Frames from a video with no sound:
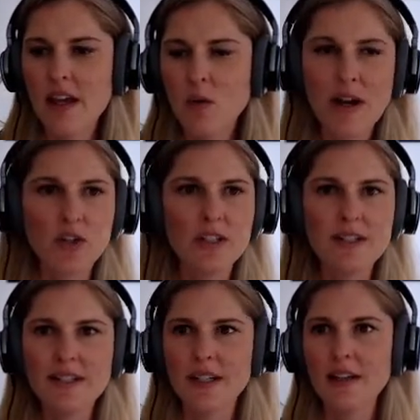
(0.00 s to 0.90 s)
questions
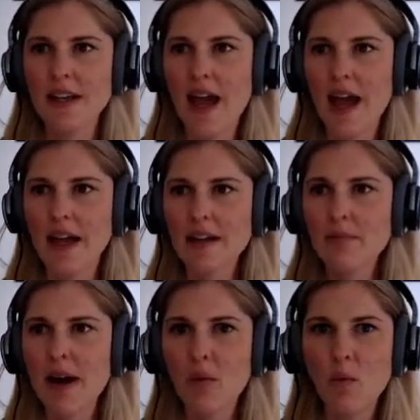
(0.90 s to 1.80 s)
till the end,
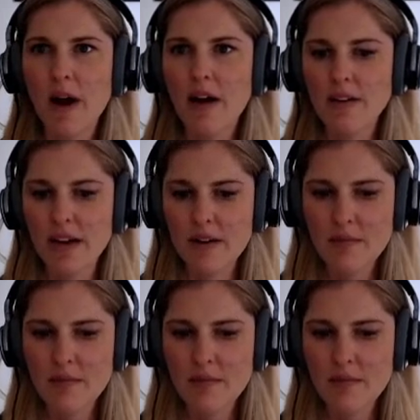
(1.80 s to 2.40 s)
but welcome